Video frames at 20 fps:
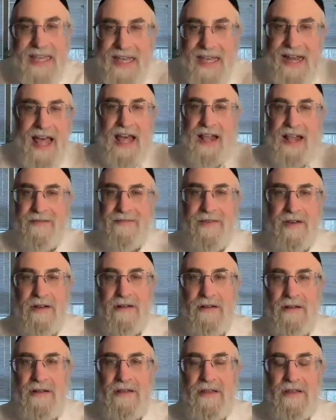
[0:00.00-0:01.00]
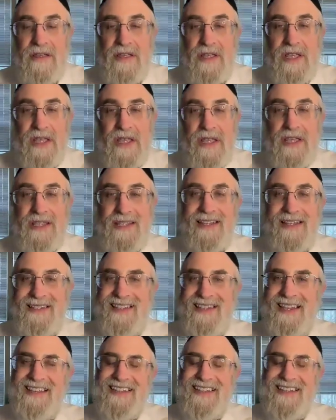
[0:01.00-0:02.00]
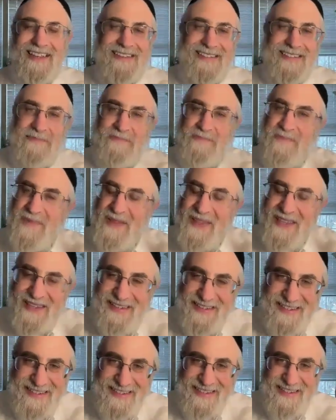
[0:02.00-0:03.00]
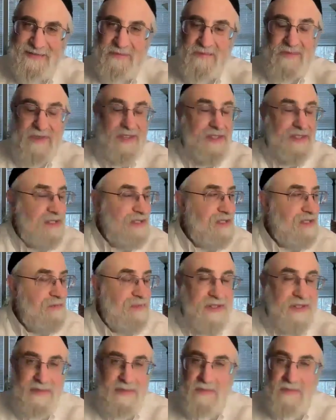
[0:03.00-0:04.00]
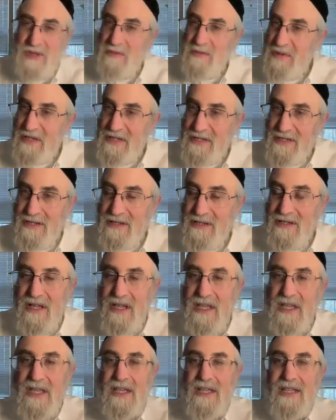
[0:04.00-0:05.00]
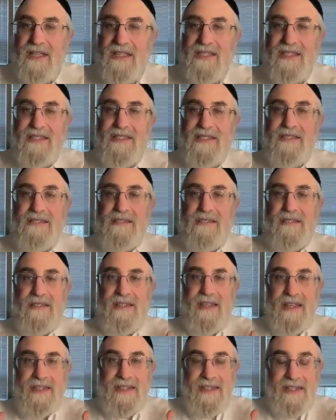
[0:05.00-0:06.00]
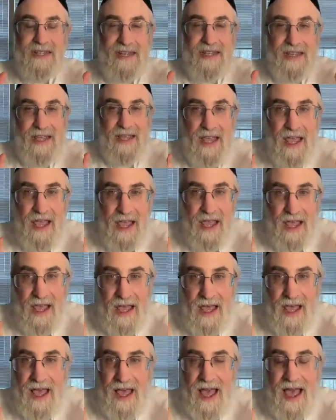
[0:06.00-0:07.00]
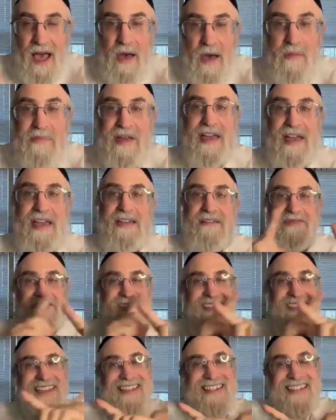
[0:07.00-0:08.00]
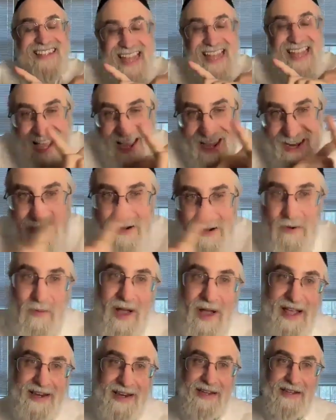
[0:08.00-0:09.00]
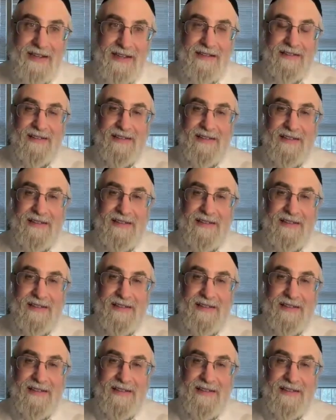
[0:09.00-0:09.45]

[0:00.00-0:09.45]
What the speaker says: get out of here. He said, please, please, please, please, please. He says, I'll pay for the entire wedding.